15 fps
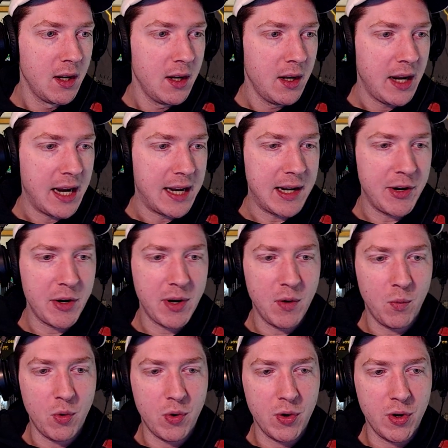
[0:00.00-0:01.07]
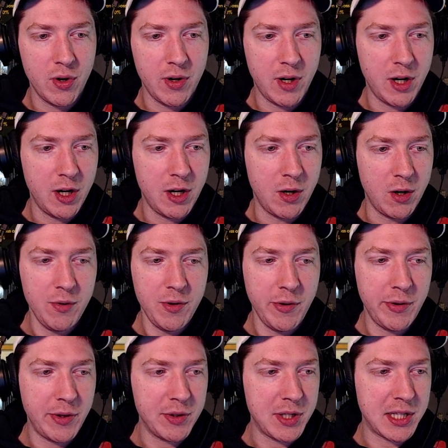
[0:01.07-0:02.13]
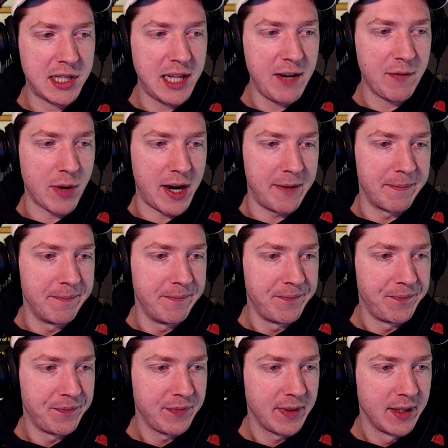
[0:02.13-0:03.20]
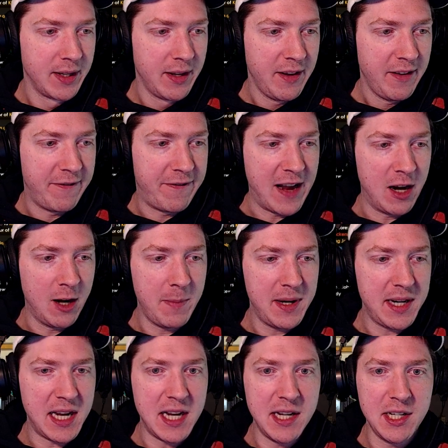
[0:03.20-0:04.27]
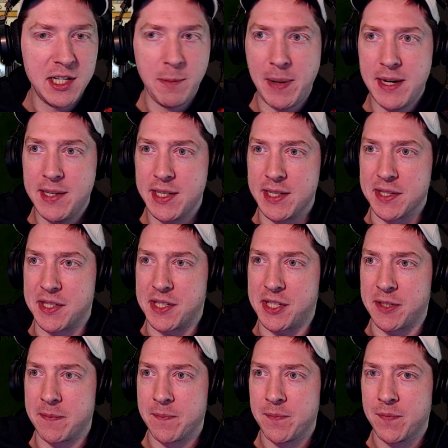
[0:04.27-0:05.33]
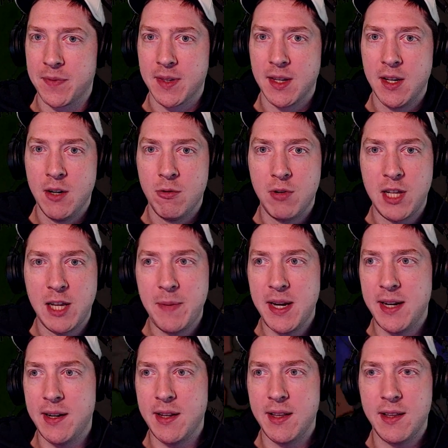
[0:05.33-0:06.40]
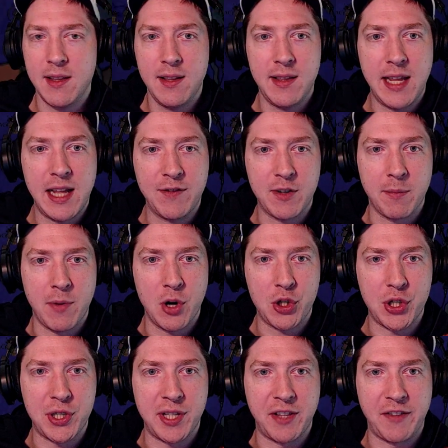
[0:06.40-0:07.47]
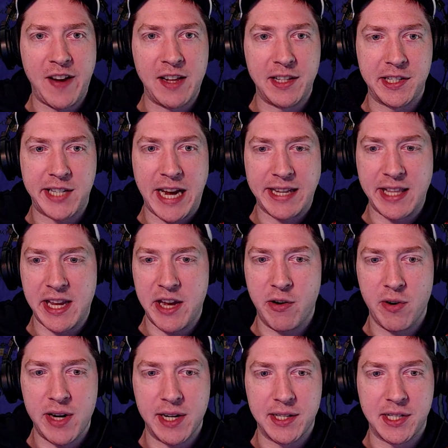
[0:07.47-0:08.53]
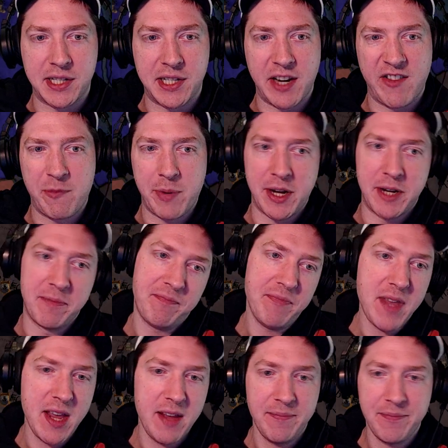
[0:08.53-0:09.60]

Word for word: And now you're at war. Oh, no, there's a slave raid. Valeman independence. Well, I mean, they have to march into the Vale and take the Arian stuff, but, nah.